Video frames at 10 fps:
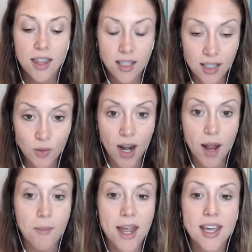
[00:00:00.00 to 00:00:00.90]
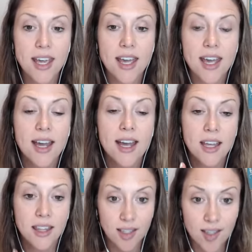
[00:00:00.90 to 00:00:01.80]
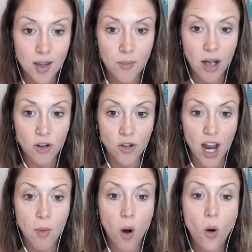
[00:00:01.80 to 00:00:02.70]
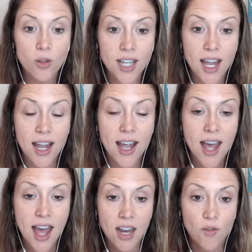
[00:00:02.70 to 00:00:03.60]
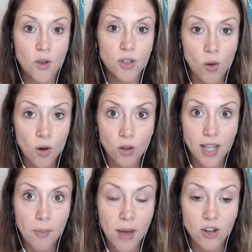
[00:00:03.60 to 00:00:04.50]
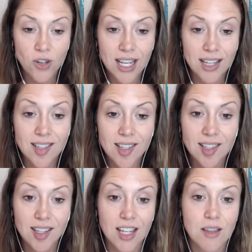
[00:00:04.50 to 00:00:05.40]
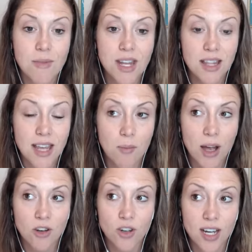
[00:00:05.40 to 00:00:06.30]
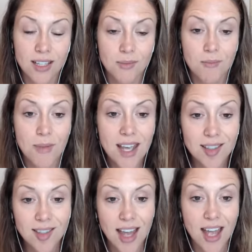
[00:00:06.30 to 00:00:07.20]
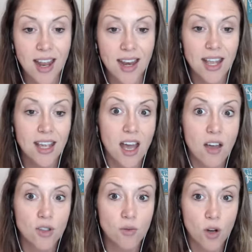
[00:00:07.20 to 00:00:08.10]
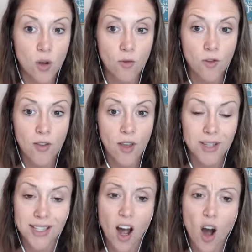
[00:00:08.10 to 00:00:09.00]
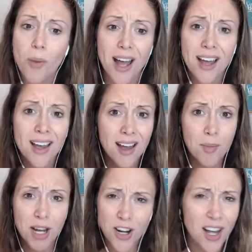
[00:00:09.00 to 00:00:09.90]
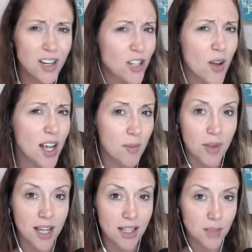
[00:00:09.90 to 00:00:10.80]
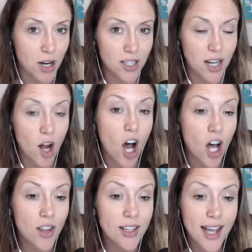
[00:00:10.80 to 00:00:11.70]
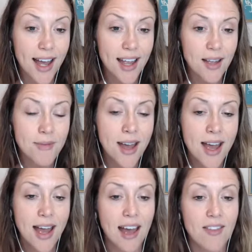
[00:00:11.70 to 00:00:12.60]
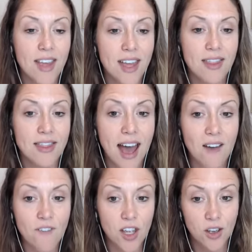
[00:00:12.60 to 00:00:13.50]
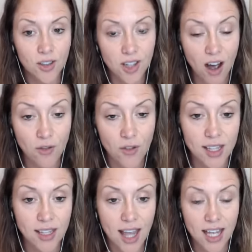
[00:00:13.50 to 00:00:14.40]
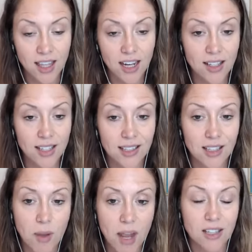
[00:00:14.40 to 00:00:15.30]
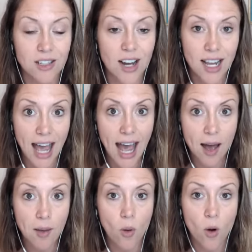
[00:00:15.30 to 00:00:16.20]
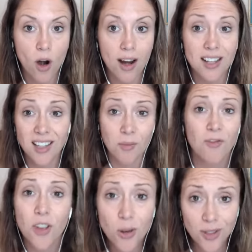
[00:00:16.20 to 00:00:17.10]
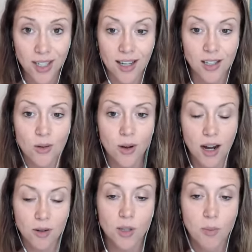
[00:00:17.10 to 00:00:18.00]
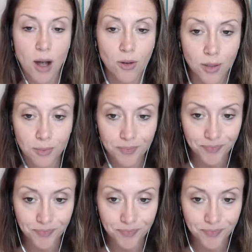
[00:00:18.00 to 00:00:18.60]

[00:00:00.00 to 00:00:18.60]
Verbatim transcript: This is what I'm making. This is the boundary I'm holding. And if you don't hold that boundary consistently, the minute that boundary is missed, then it gives room for them to say, oh, but, but you're not showing up like this person all the time. And then that feels often like there's space or a gap or it's confusing to our spouse.